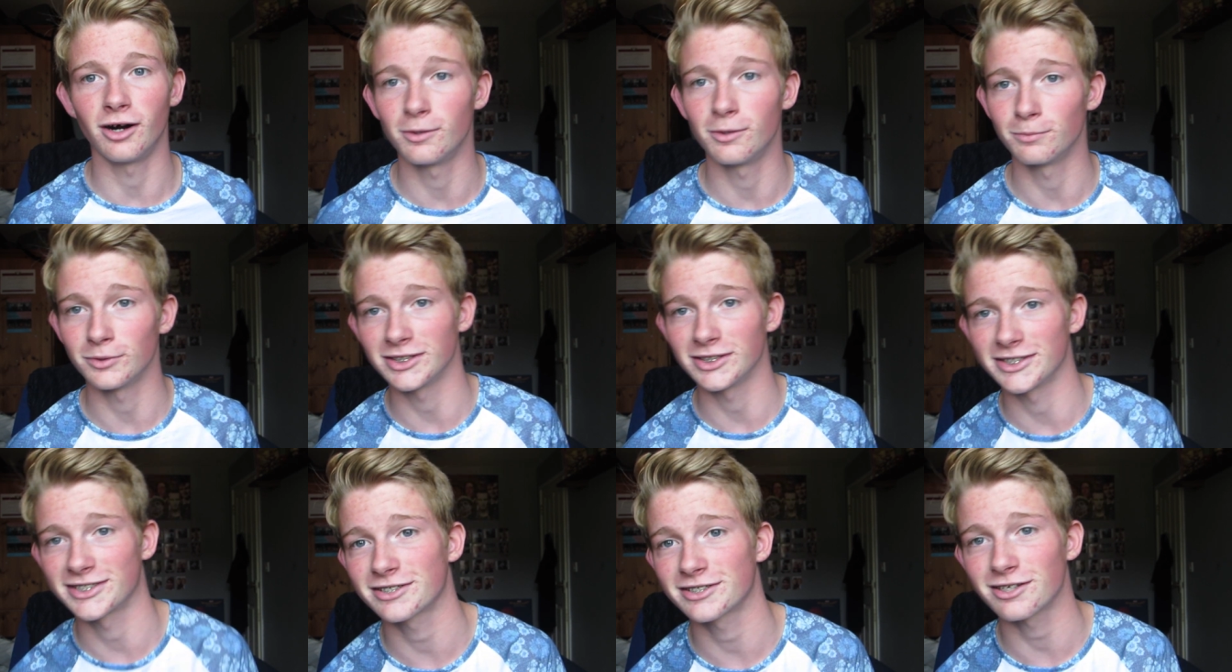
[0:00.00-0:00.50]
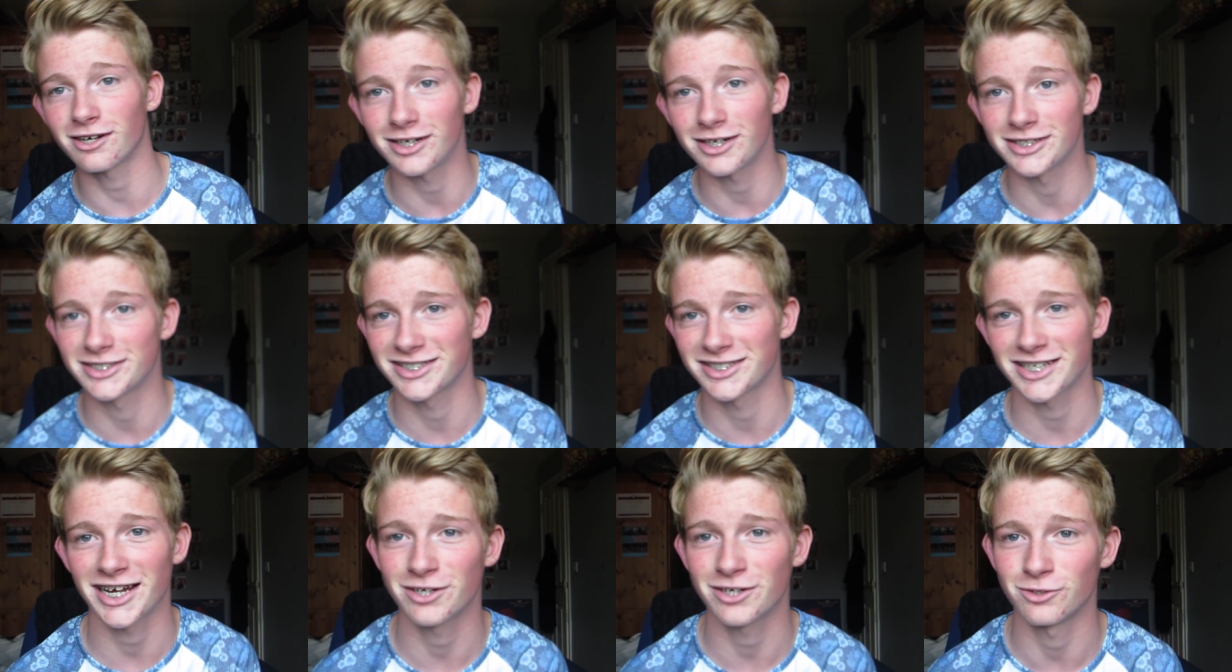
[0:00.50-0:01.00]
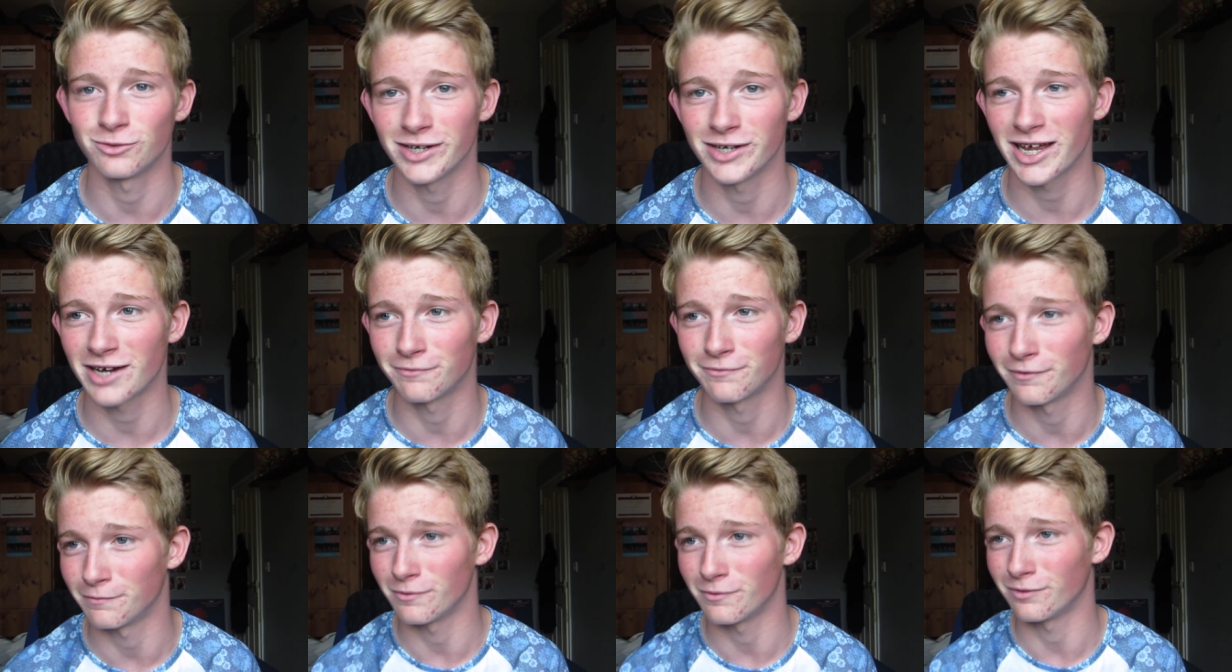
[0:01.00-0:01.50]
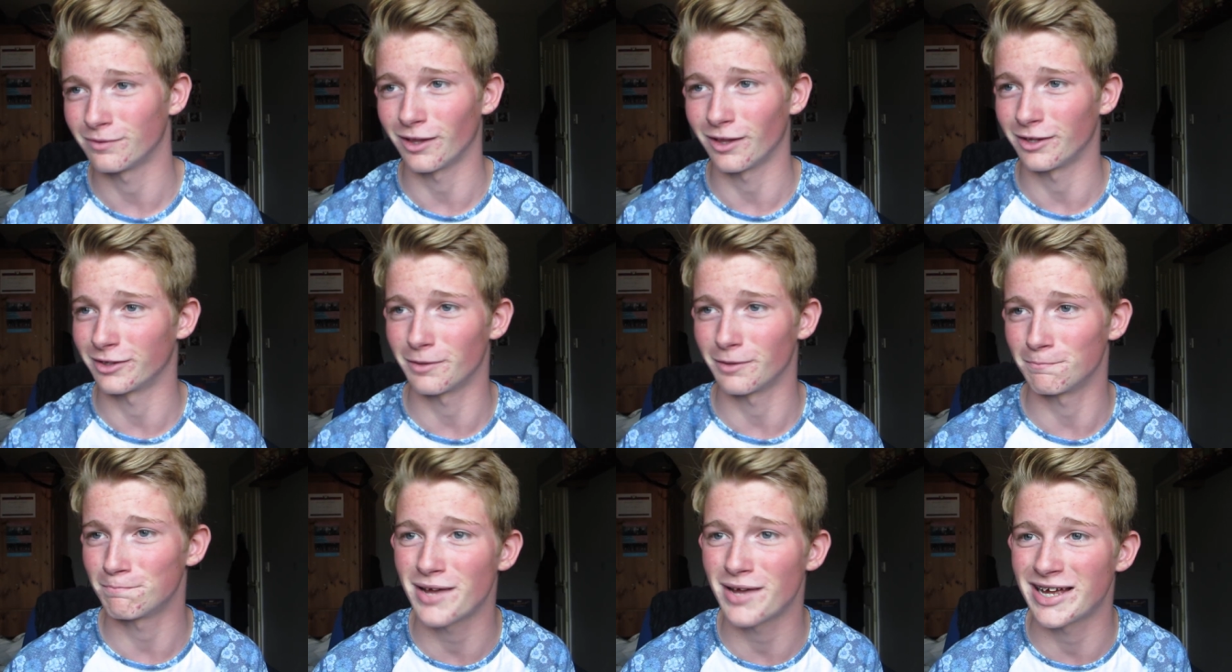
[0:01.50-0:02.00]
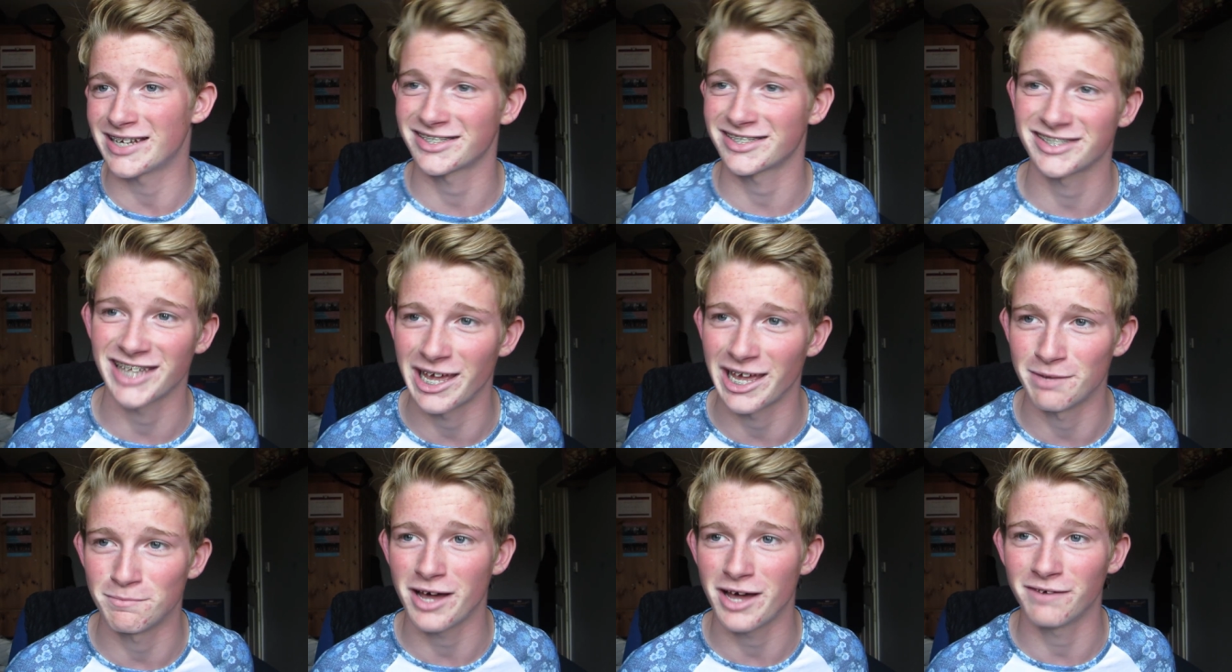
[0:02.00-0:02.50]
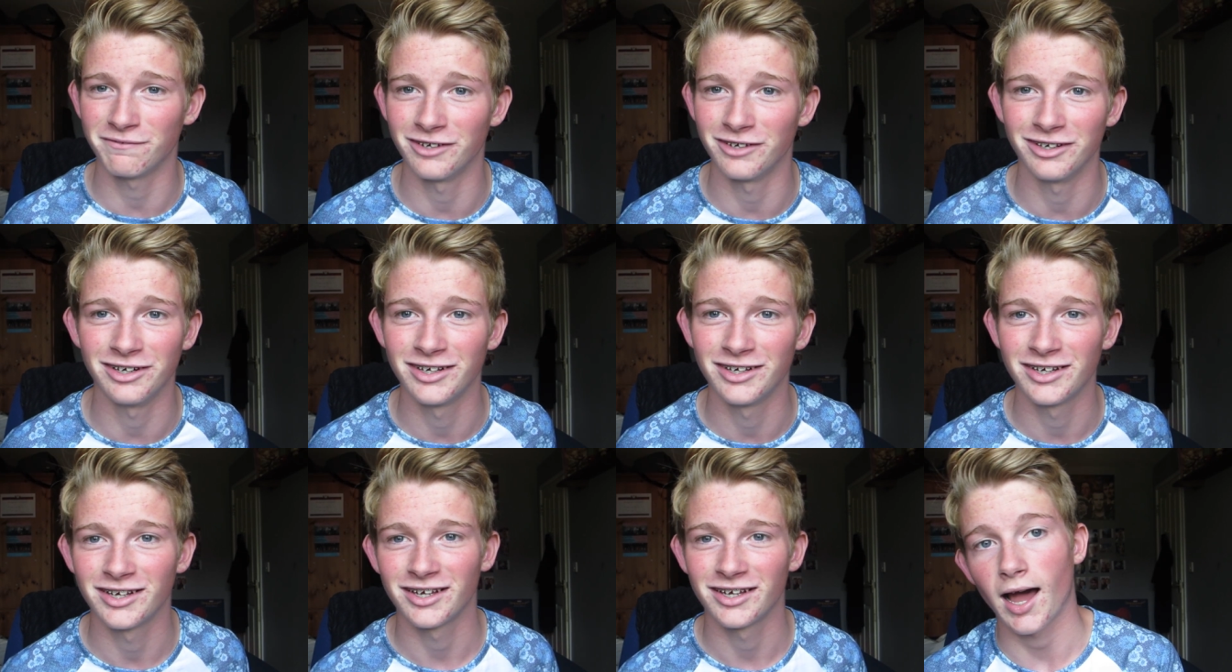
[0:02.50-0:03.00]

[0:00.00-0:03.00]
I'm gonna start a channel and have a, like the best name ever.